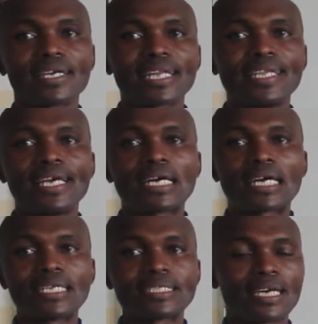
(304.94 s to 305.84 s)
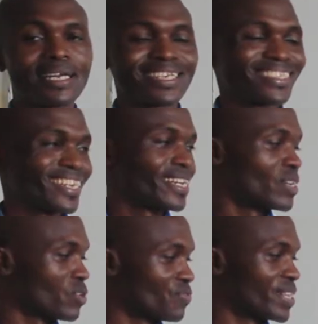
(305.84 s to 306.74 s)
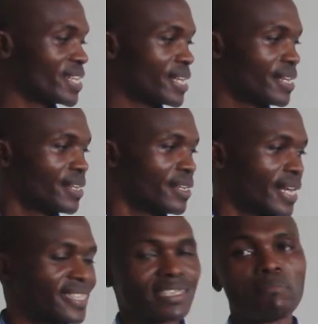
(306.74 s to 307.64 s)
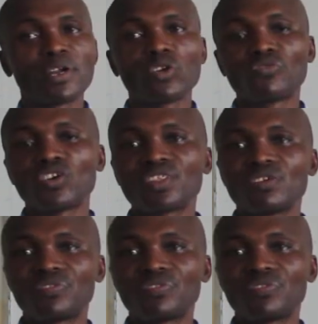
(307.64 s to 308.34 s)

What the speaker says: clear-cut understanding of a summary of all the